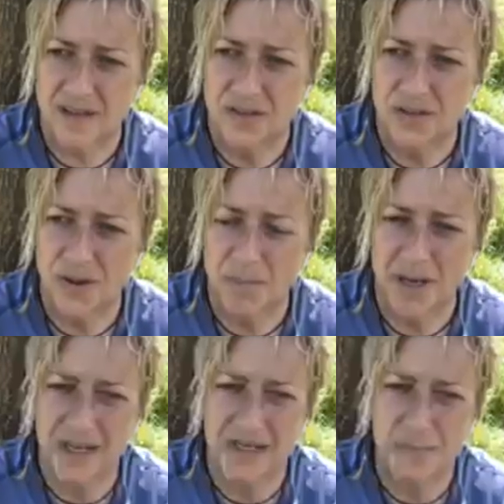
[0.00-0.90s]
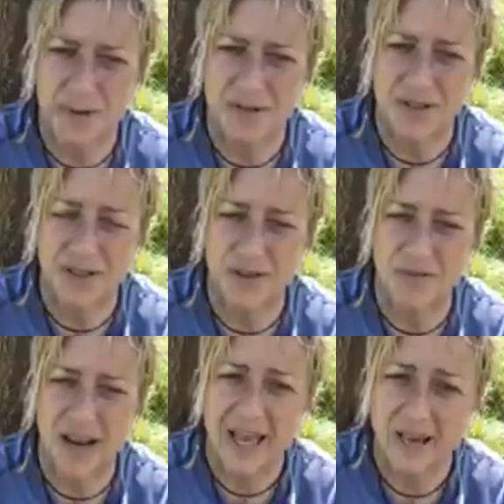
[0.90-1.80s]
so many experiences
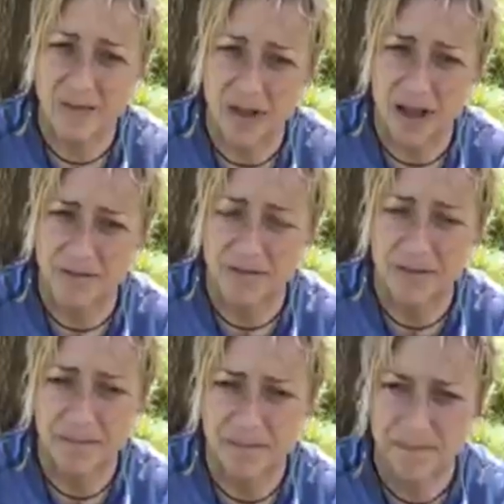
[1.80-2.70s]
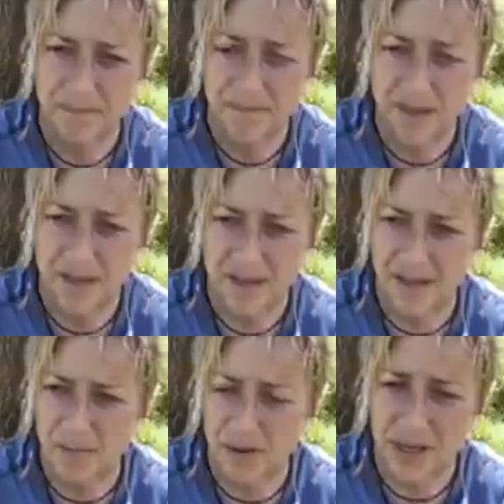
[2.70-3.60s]
of lack of love
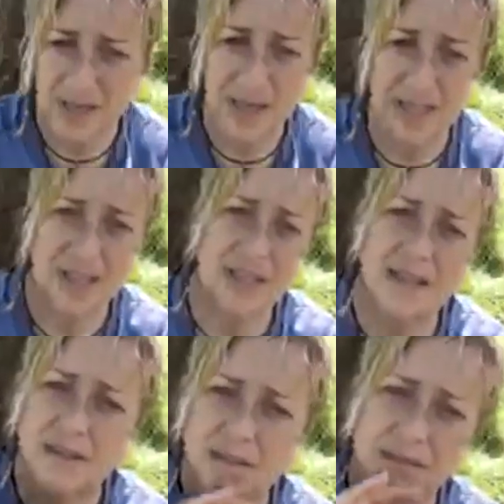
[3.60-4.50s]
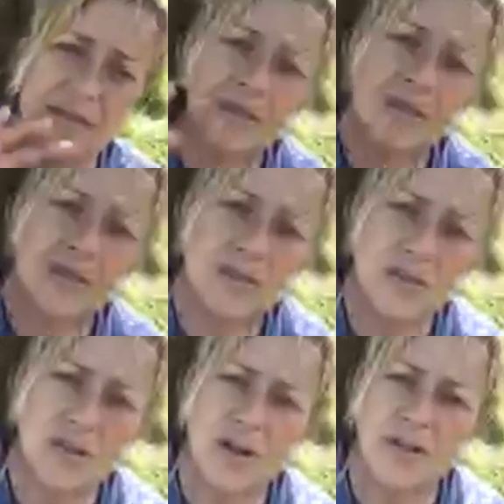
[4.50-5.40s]
that we can actually
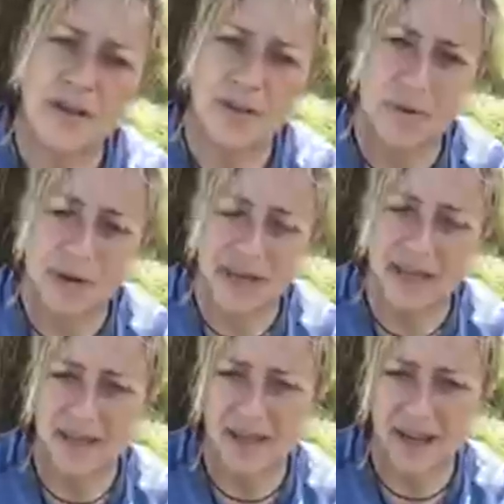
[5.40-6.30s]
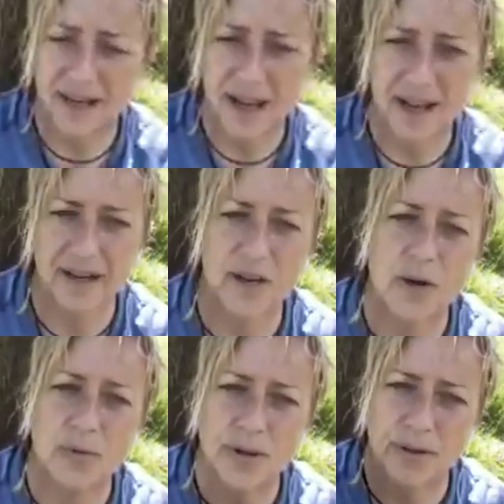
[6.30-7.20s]
turn the other way and, and
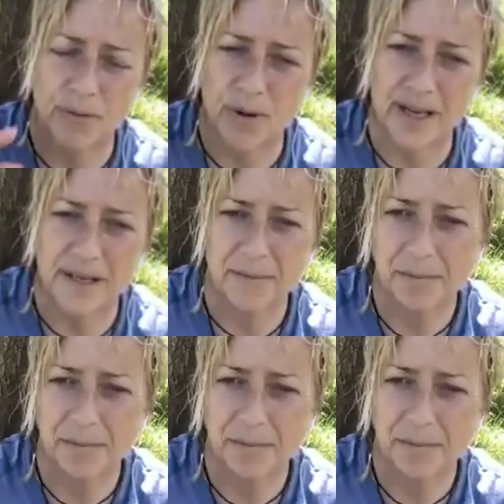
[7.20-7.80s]
go the other way.